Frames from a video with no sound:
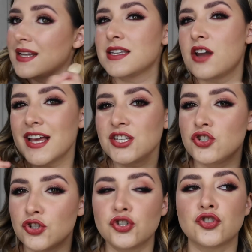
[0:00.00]
And it's a nice
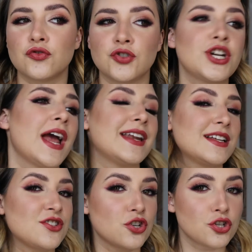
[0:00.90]
neutral shade.
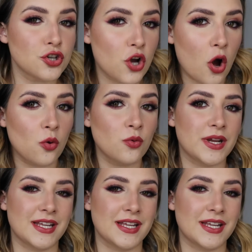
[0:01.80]
It's not too gold.